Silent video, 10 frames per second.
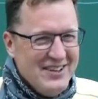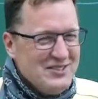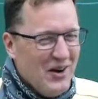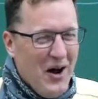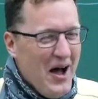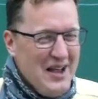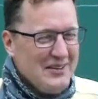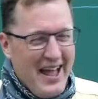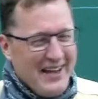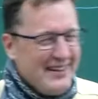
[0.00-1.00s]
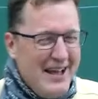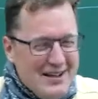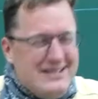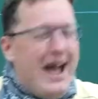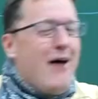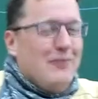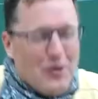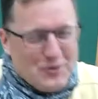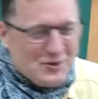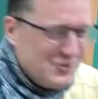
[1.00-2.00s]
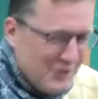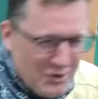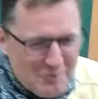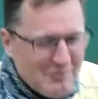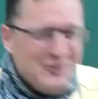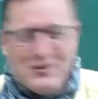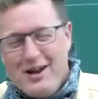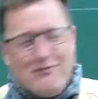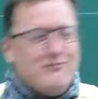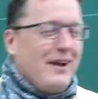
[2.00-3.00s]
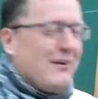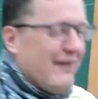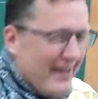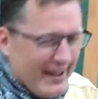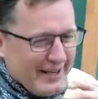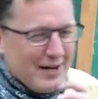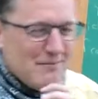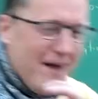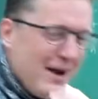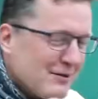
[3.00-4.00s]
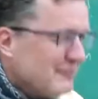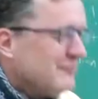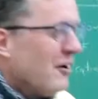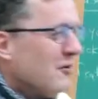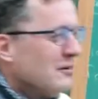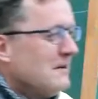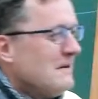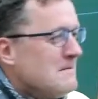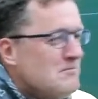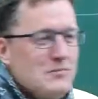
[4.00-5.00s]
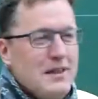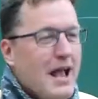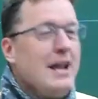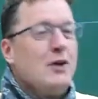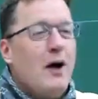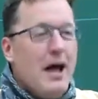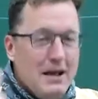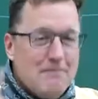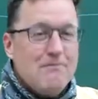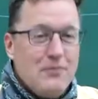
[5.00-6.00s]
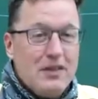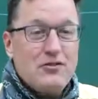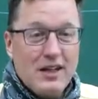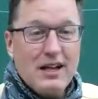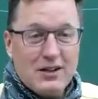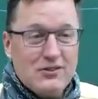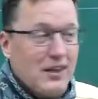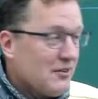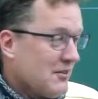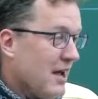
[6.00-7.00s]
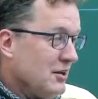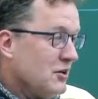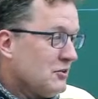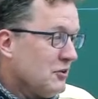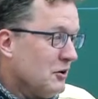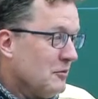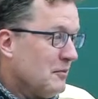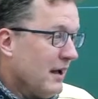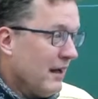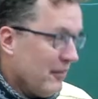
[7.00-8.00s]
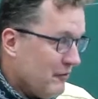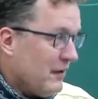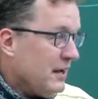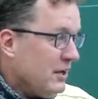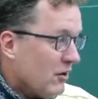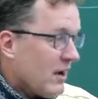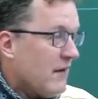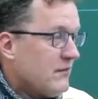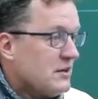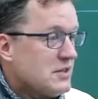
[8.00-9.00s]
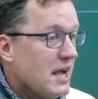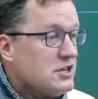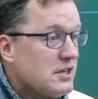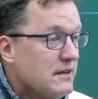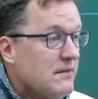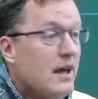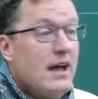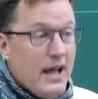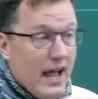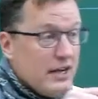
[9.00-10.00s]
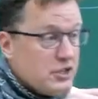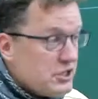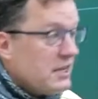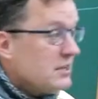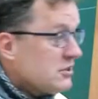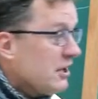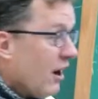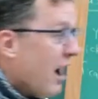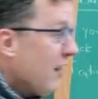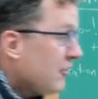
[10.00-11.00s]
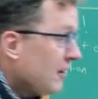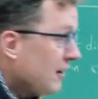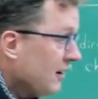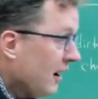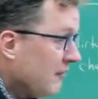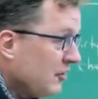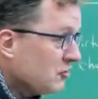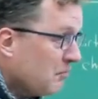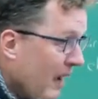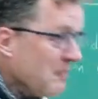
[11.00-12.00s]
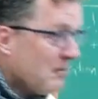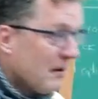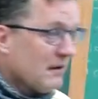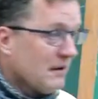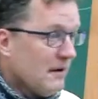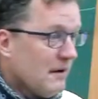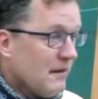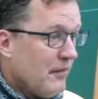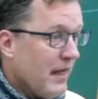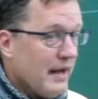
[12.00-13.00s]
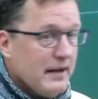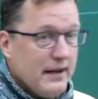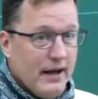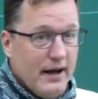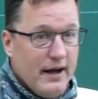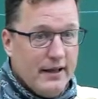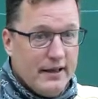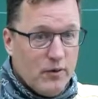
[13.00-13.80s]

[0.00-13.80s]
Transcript: So I like download Zoom and try to figure out how to get a microphone. Anyway, this thing exists on YouTube, uh, the video conversation, and she is the author of this paper that uh,